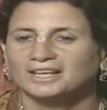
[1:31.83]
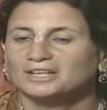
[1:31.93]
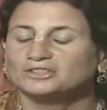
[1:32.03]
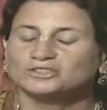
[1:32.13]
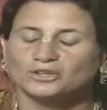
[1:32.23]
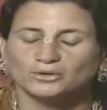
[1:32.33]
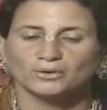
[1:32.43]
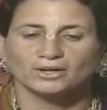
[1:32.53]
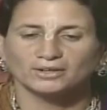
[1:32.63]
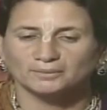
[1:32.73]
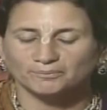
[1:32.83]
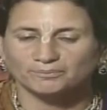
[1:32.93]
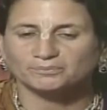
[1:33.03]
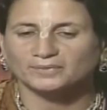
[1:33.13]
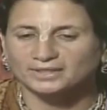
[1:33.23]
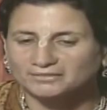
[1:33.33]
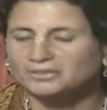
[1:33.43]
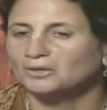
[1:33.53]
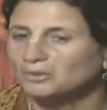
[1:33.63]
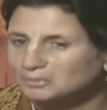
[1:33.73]
So, um, even
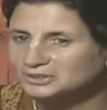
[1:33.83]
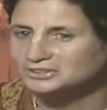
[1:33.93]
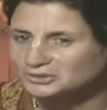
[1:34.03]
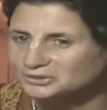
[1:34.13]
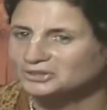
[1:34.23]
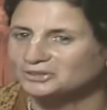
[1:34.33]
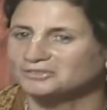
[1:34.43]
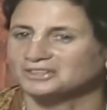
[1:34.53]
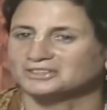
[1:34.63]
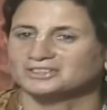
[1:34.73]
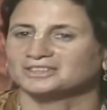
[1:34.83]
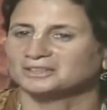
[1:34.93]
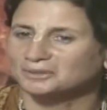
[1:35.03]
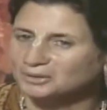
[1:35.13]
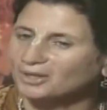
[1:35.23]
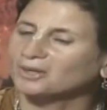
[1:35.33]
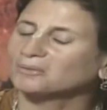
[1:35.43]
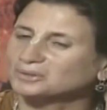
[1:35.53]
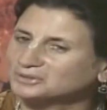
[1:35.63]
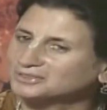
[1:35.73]
though I was still nervous, it,
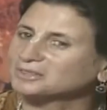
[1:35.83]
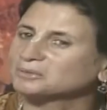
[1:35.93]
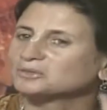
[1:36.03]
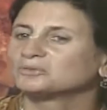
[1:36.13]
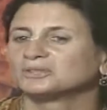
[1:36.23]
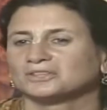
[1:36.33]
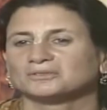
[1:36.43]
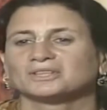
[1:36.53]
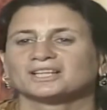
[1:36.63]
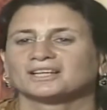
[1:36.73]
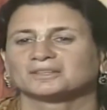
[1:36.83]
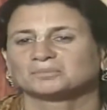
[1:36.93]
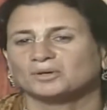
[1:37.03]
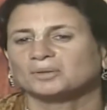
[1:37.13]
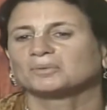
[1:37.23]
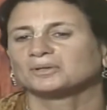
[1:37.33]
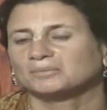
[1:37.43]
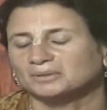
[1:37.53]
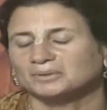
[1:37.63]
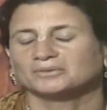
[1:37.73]
was, it was really relaxed. Prabhupada
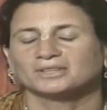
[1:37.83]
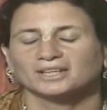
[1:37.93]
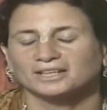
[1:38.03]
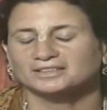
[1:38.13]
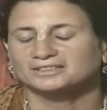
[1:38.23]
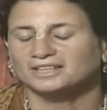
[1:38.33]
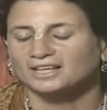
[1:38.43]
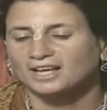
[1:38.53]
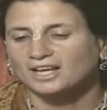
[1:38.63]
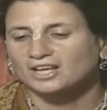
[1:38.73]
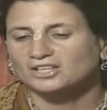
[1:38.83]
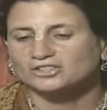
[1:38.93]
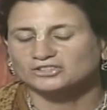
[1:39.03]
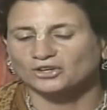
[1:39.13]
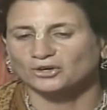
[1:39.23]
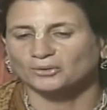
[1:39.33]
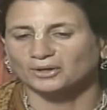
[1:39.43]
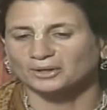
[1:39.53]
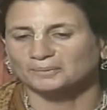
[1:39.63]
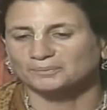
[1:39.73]
made me relax. So
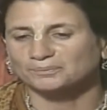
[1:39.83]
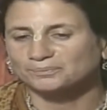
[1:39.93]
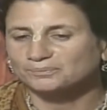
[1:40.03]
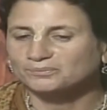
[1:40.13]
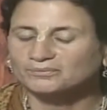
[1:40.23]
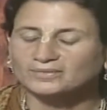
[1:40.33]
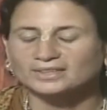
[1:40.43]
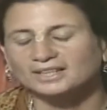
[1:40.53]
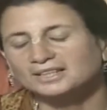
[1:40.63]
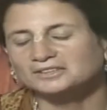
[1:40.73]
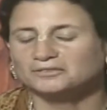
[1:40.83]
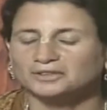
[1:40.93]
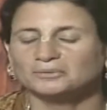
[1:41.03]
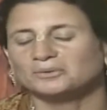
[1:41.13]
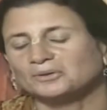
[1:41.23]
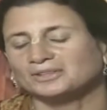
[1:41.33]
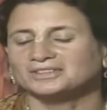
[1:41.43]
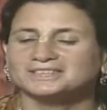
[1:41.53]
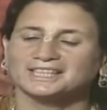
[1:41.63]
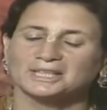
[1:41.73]
um, his feet were on the
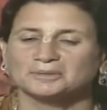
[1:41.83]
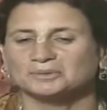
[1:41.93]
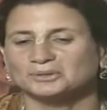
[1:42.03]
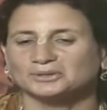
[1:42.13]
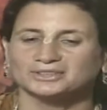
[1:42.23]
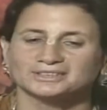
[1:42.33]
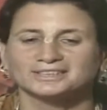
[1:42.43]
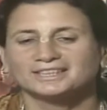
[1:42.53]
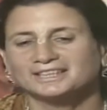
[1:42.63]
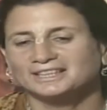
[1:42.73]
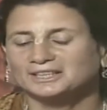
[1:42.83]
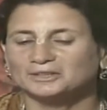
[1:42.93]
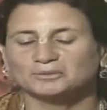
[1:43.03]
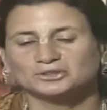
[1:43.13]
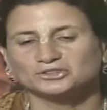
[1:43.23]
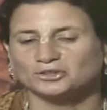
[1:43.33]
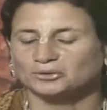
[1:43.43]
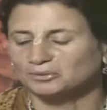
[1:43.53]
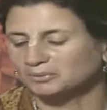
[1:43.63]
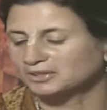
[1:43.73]
table and he was
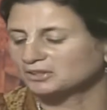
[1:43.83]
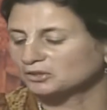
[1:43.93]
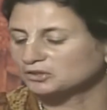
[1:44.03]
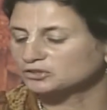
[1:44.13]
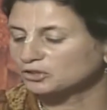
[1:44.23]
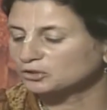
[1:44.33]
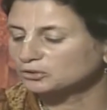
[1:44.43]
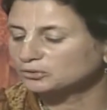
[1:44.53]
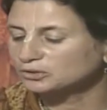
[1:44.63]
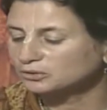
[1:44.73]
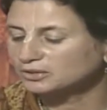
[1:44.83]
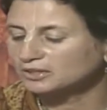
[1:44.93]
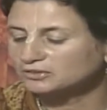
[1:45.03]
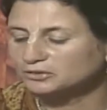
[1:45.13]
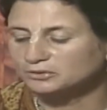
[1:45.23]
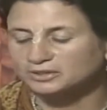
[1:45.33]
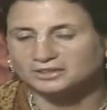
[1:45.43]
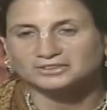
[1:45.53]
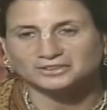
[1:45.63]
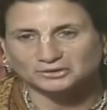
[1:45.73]
showing me. He goes, so you can do
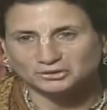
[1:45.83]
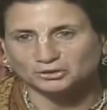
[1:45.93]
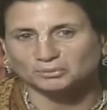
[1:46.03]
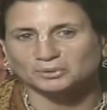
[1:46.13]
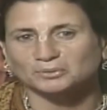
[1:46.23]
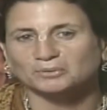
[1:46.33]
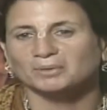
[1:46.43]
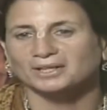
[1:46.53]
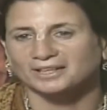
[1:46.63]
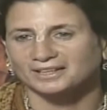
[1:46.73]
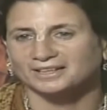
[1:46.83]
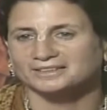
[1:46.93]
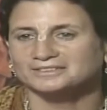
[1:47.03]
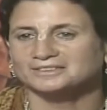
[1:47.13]
this? And he showed me with my hands.